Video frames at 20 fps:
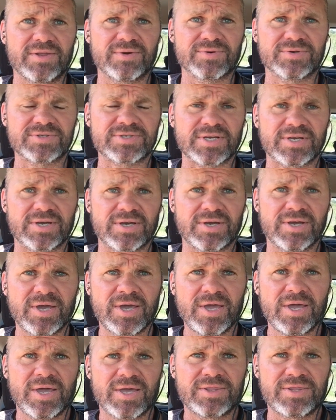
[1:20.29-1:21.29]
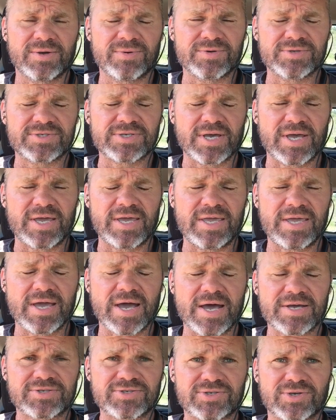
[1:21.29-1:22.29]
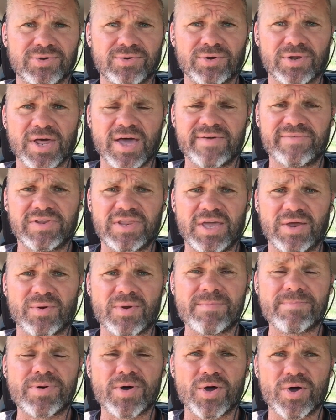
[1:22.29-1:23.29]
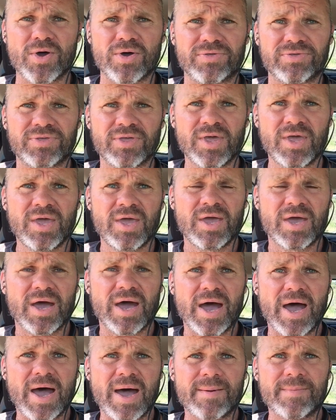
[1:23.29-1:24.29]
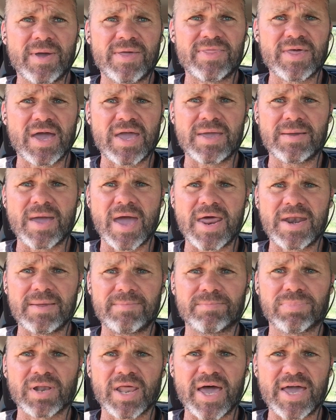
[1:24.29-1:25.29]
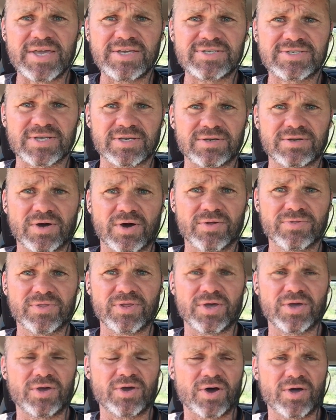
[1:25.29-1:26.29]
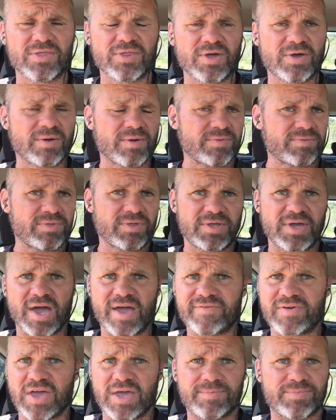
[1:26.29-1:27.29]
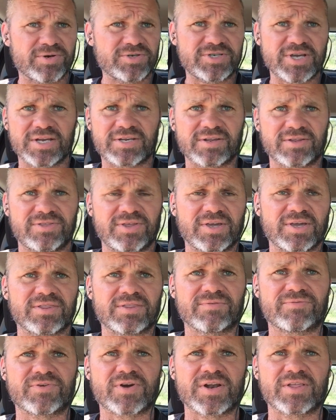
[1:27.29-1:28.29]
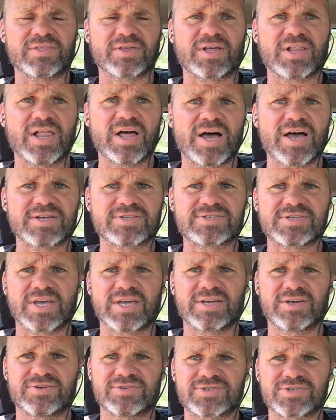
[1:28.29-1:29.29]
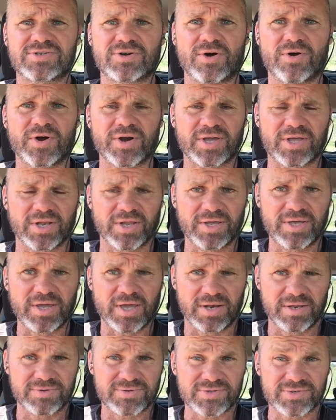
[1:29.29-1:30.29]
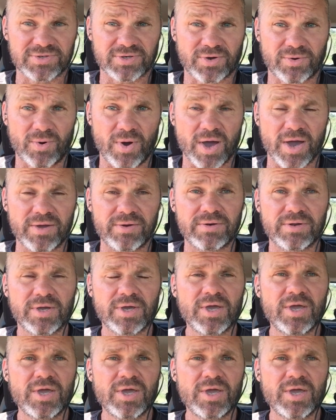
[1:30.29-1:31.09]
There was a school over there in Perth, and they had emblazoned on the overhead projector thing at the front of the class saying, historically, and this is a quote,